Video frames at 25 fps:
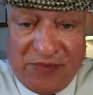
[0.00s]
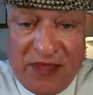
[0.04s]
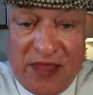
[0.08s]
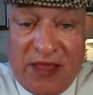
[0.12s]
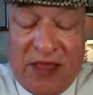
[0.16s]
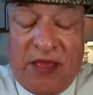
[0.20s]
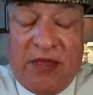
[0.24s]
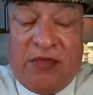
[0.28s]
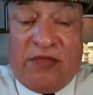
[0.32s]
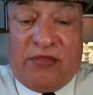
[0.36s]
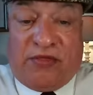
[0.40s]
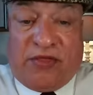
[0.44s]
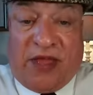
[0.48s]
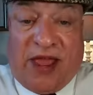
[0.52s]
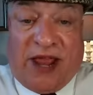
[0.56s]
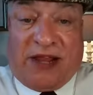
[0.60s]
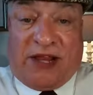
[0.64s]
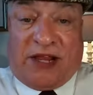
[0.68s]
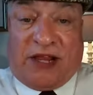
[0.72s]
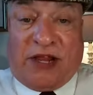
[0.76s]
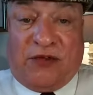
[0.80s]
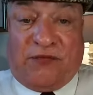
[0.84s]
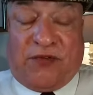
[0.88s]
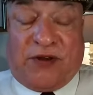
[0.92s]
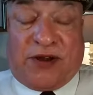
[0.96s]

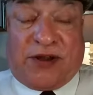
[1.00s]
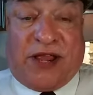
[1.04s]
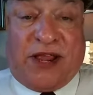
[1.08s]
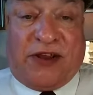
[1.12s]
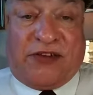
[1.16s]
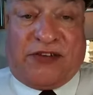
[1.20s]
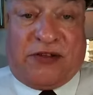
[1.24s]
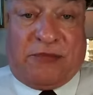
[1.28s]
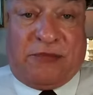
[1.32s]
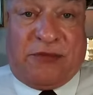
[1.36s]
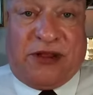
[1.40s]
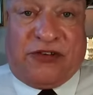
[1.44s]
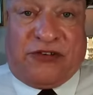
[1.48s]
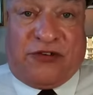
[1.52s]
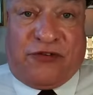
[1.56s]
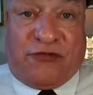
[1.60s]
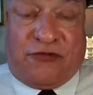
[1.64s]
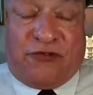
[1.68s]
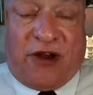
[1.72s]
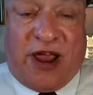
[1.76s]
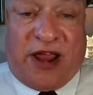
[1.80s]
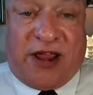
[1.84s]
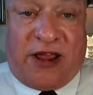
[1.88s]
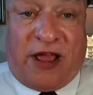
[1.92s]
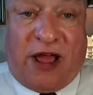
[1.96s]
Thank you for getting me to
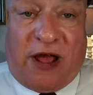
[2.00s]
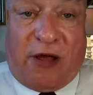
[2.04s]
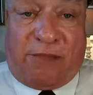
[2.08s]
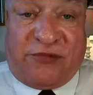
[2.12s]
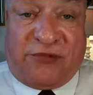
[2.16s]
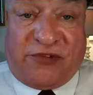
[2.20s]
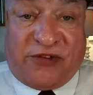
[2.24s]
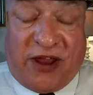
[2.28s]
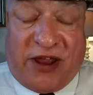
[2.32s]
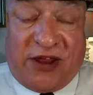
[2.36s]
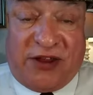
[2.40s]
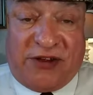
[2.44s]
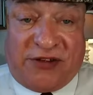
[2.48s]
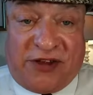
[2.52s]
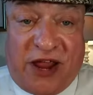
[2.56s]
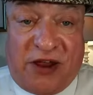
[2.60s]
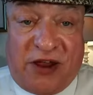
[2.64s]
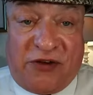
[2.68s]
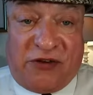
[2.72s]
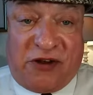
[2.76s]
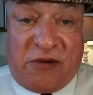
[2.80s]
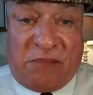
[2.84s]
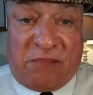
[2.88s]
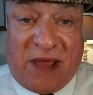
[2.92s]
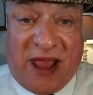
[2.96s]
write upside
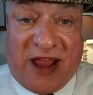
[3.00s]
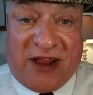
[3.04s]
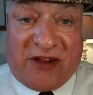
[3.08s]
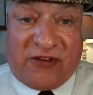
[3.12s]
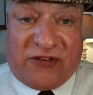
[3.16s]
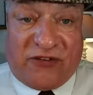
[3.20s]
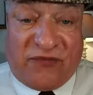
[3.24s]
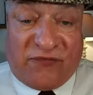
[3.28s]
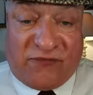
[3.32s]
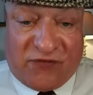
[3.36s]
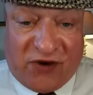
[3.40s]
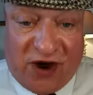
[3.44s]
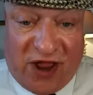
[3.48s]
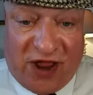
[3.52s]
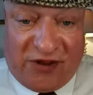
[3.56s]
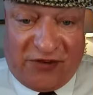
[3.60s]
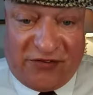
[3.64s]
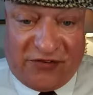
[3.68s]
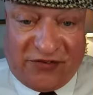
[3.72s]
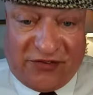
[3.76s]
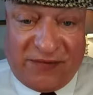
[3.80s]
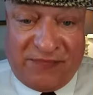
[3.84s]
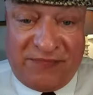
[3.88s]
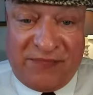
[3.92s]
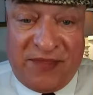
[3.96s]
down and back to
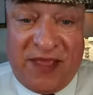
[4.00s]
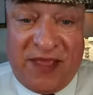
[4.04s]
front.